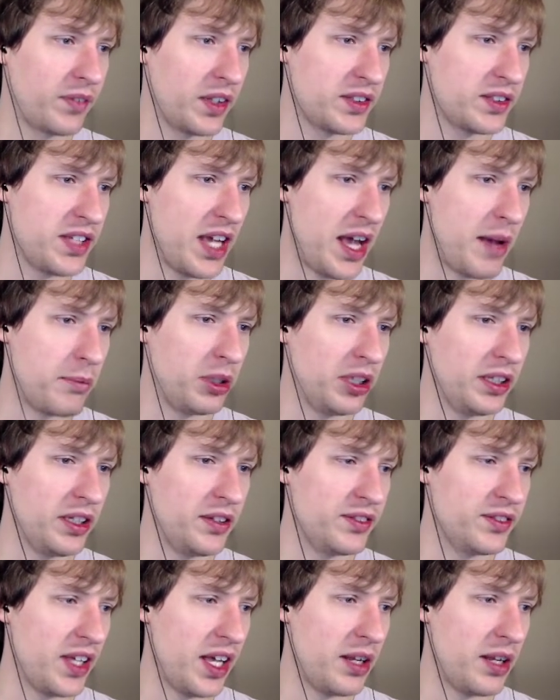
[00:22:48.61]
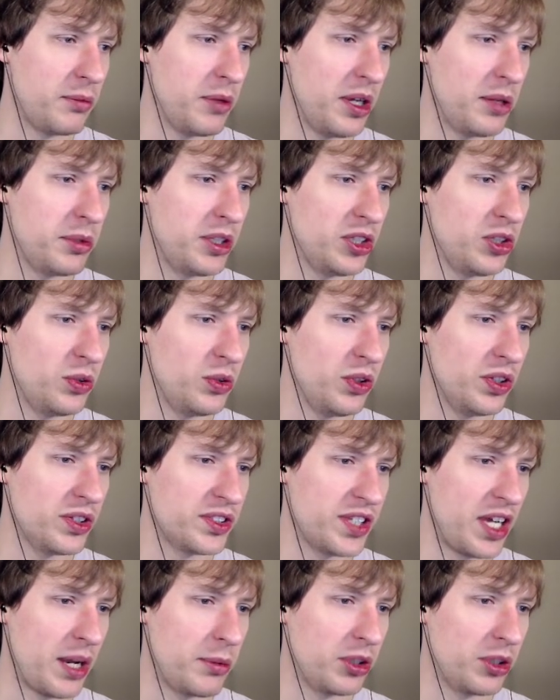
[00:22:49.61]
SAP believes that it may be due to
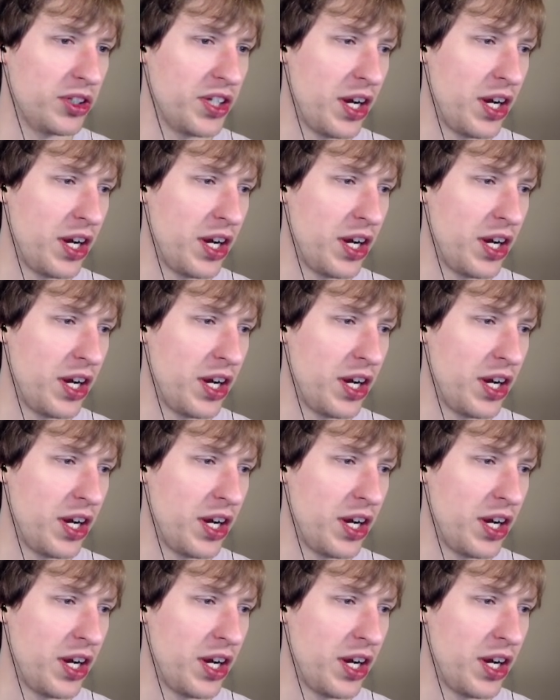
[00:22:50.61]
cyber